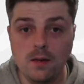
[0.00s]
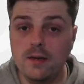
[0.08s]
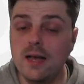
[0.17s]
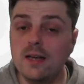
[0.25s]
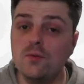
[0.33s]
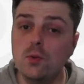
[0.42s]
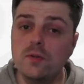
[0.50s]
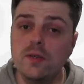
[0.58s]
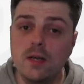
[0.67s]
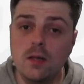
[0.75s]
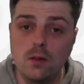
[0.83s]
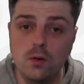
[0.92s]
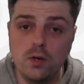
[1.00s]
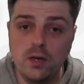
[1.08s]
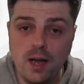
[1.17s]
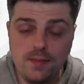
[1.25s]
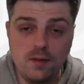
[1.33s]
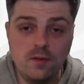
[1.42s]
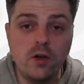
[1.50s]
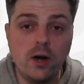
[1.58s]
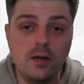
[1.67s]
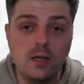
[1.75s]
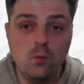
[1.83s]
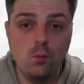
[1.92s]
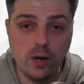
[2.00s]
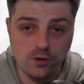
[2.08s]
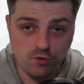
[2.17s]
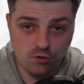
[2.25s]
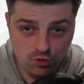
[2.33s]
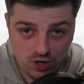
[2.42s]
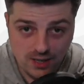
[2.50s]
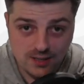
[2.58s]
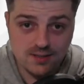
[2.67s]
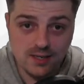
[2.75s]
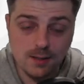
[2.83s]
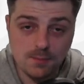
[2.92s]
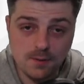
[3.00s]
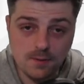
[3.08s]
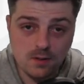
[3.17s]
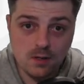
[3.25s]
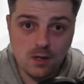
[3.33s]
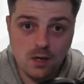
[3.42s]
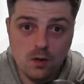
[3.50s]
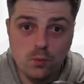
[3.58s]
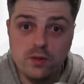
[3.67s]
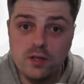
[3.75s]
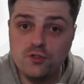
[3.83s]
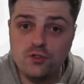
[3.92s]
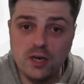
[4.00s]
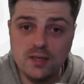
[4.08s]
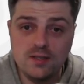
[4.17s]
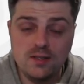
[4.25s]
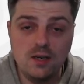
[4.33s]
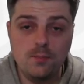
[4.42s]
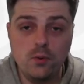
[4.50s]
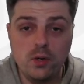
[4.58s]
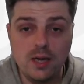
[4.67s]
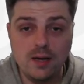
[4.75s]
Next, we'll take a look at the tightening wedge chart setup. With this chart setup, we have a